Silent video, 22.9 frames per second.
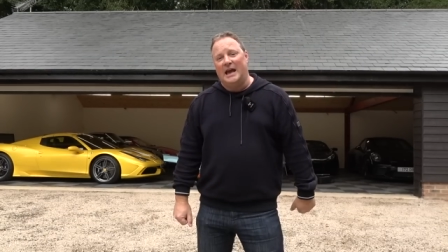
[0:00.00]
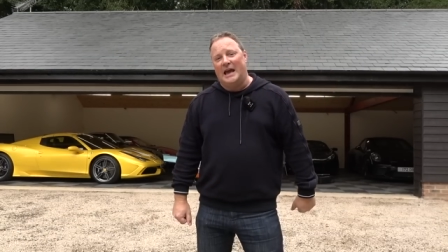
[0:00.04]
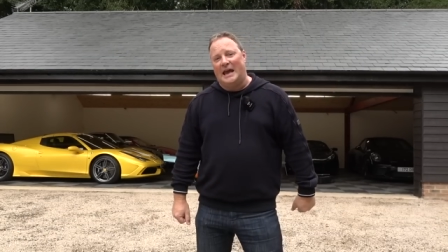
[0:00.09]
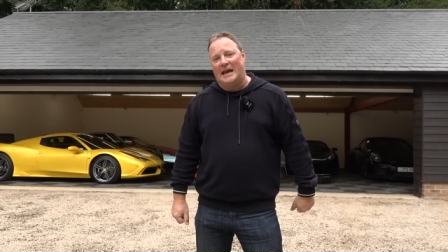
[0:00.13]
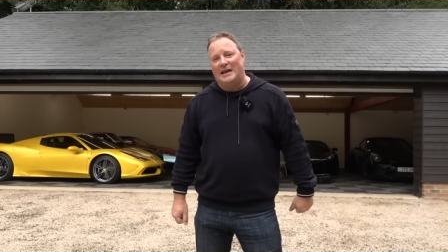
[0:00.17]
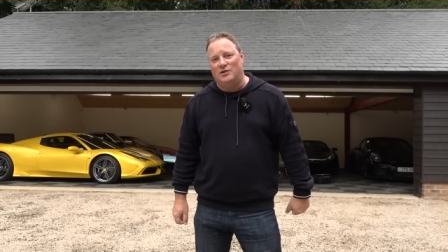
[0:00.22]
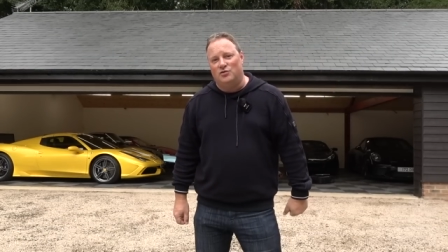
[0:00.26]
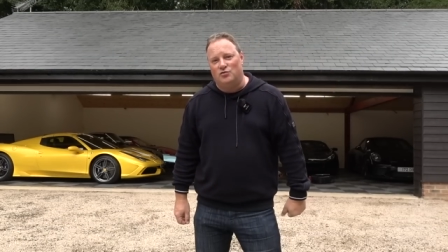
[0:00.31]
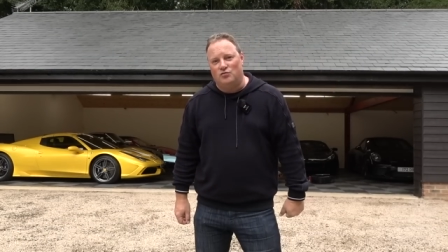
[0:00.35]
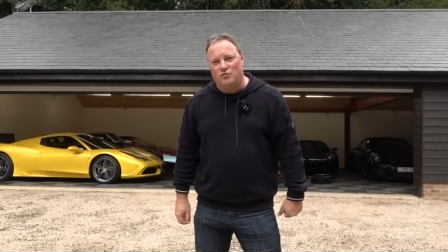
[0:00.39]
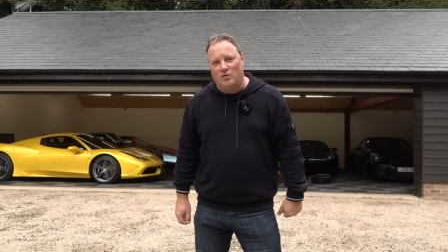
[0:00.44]

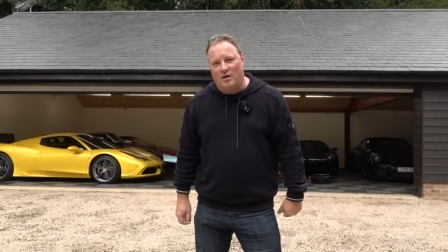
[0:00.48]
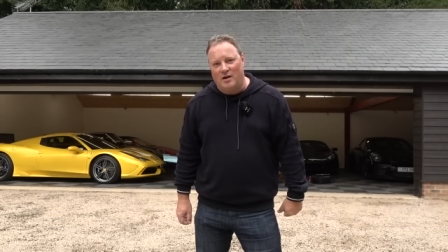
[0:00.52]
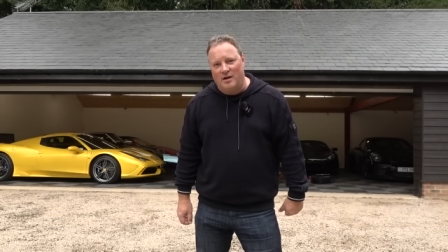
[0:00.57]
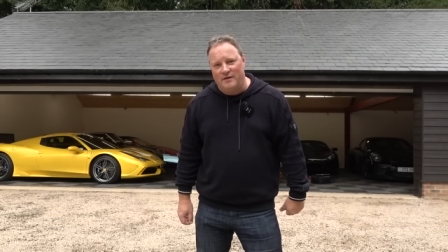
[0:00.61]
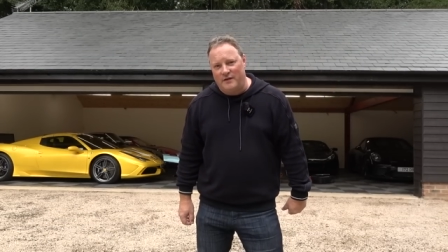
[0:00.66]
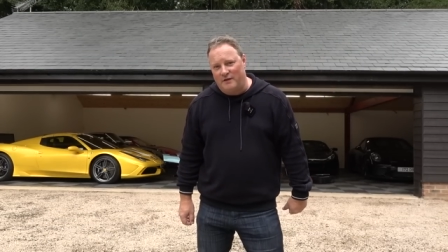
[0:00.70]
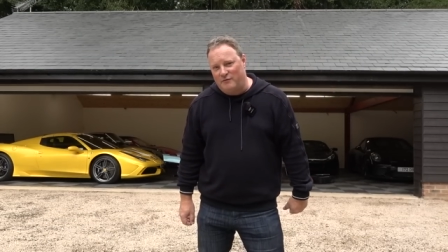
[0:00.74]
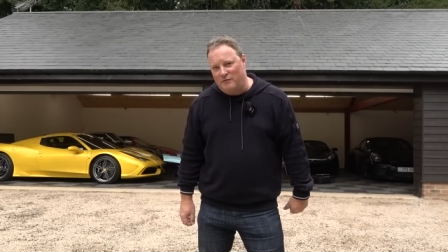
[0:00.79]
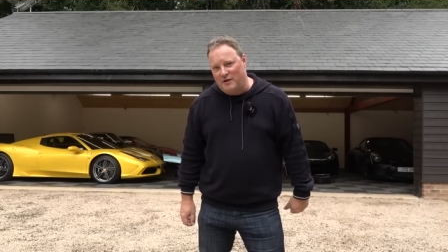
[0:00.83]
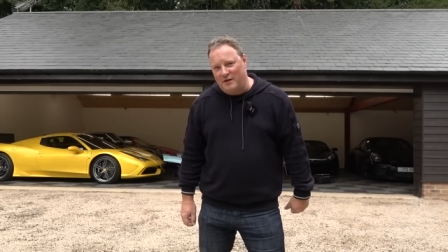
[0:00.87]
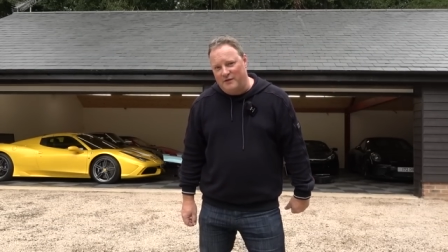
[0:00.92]
a
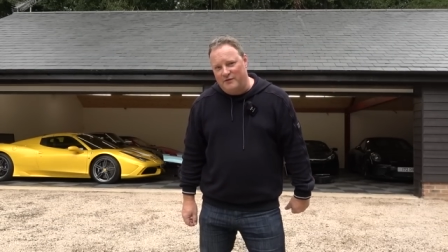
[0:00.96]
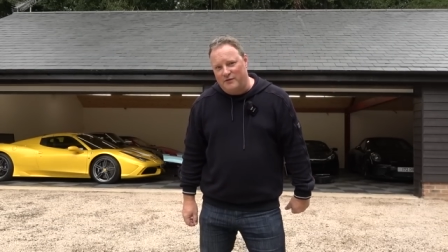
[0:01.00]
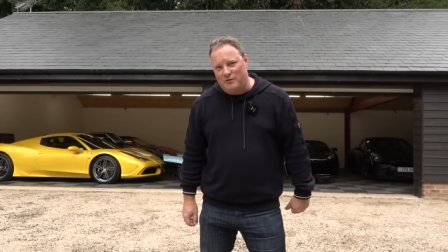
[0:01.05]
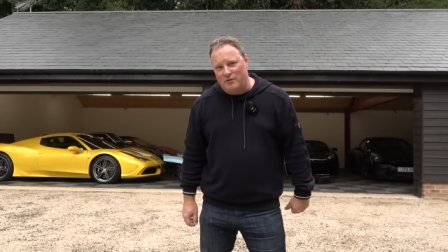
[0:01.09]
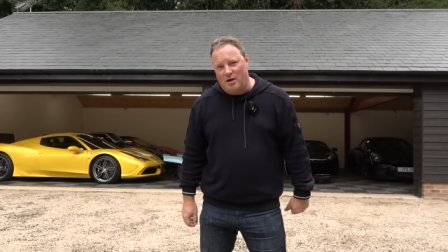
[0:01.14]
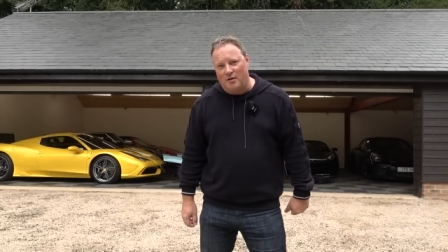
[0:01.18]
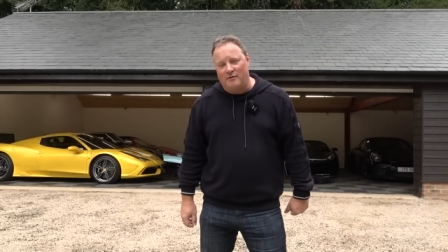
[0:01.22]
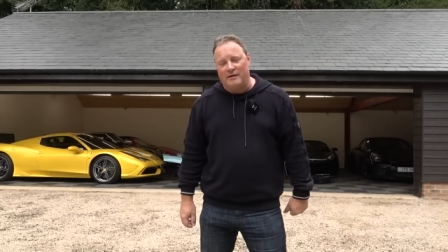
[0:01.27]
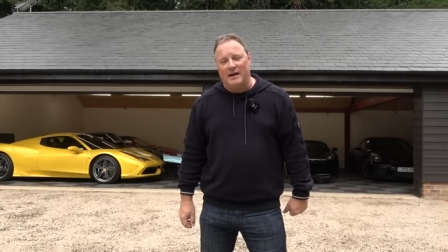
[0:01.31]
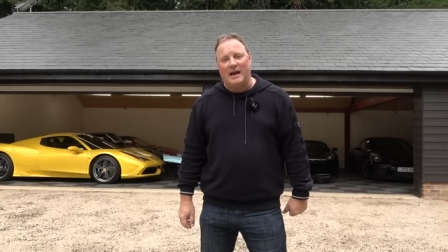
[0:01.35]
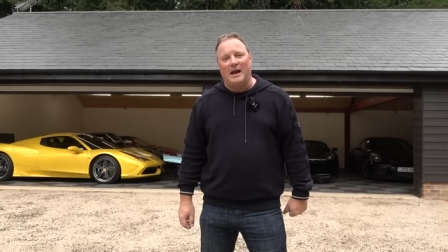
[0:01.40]
Drive Every
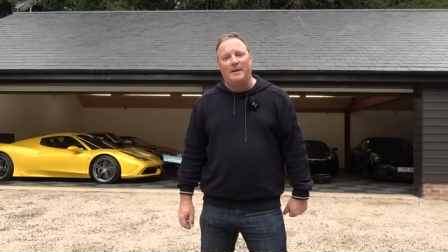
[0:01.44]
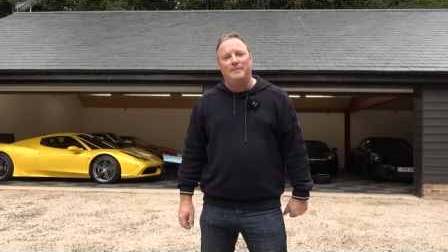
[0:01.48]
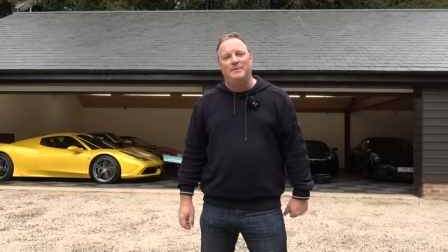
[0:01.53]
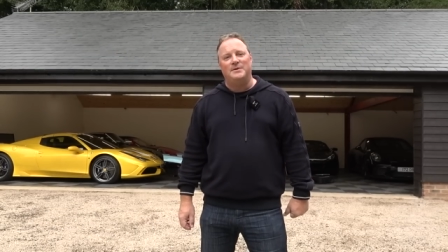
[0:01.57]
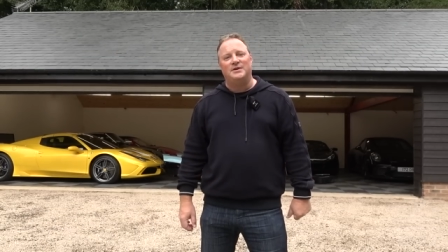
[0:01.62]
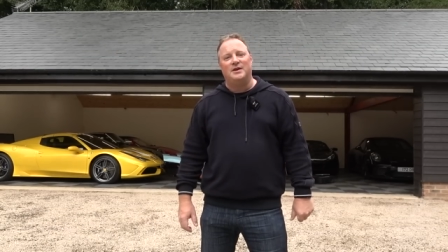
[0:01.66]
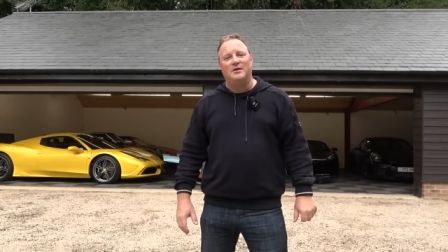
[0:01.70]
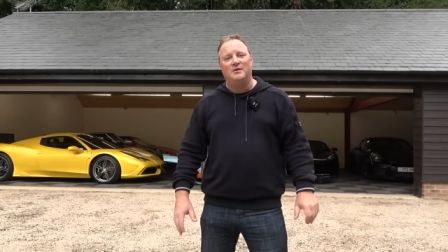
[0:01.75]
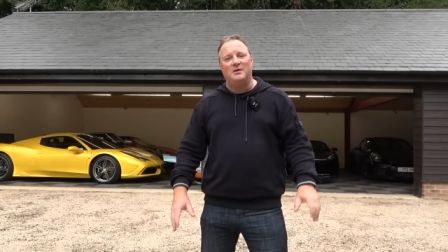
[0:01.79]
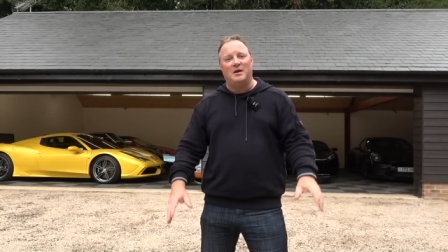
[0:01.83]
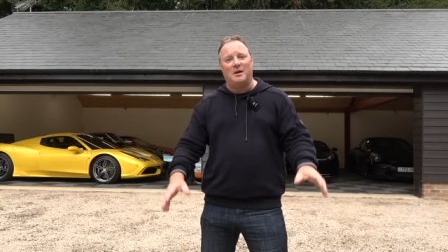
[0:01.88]
Ferrari
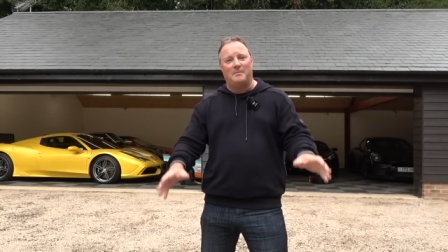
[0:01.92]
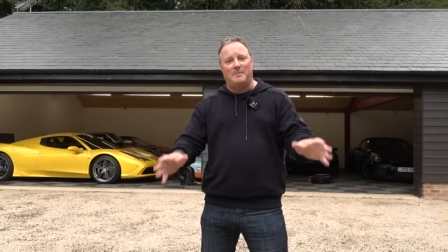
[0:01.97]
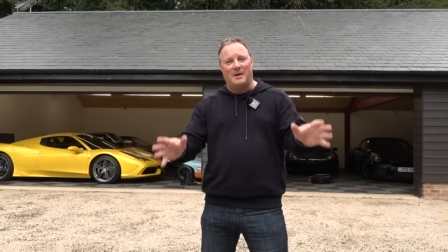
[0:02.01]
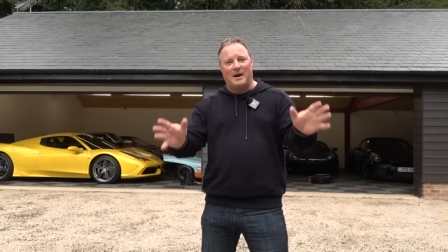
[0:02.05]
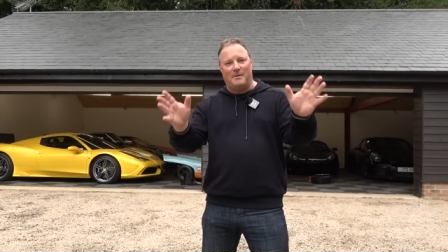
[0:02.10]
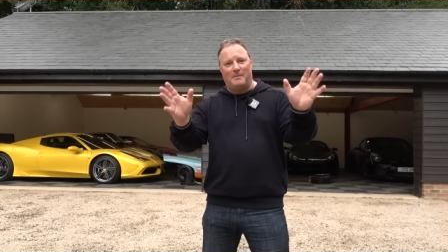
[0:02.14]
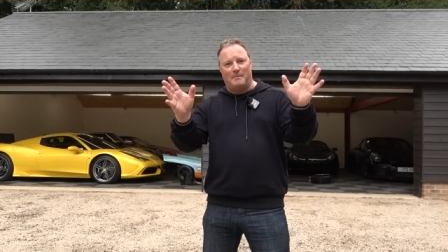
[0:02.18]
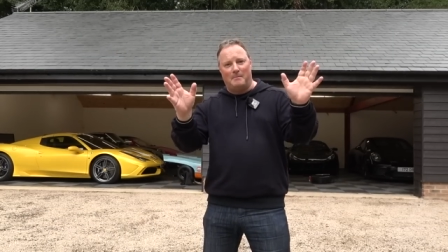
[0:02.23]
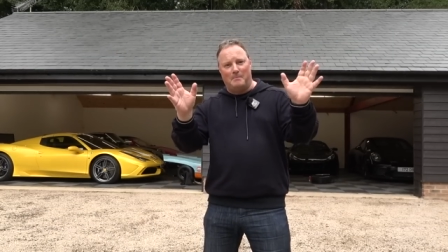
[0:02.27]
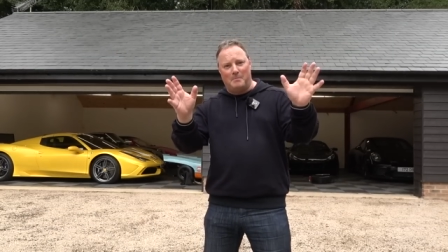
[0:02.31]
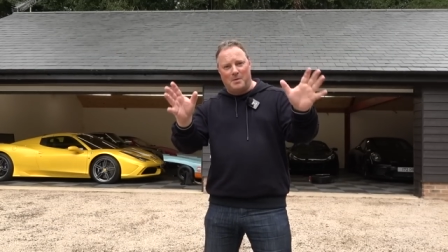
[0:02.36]
episode
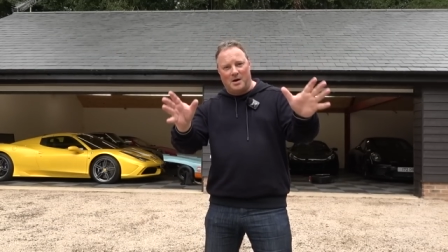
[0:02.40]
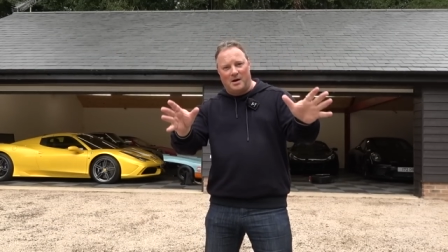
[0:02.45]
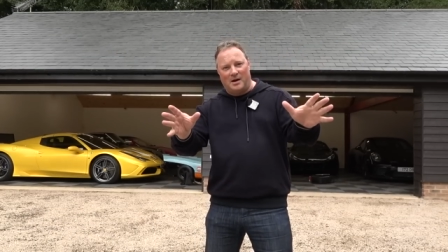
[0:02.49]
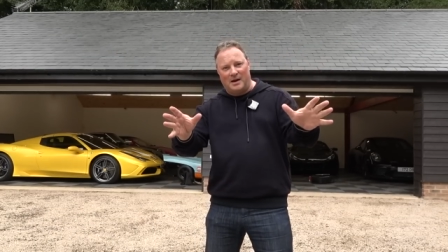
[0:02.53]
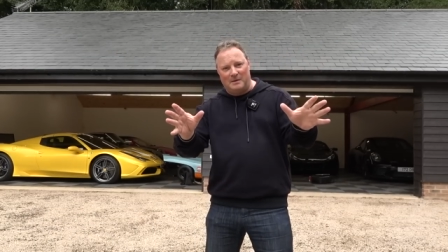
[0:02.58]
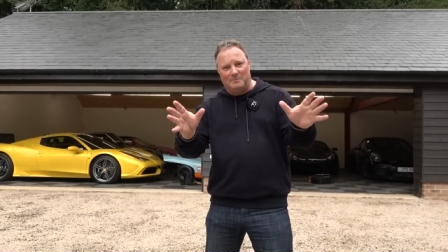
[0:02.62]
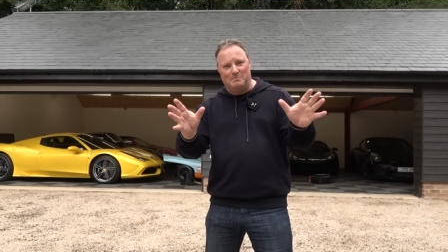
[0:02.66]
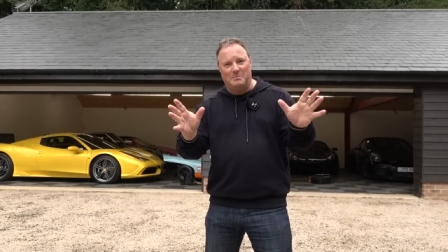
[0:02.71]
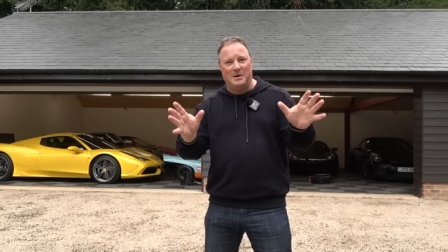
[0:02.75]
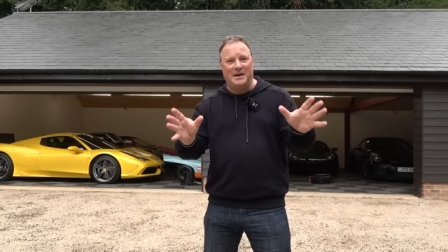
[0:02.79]
about my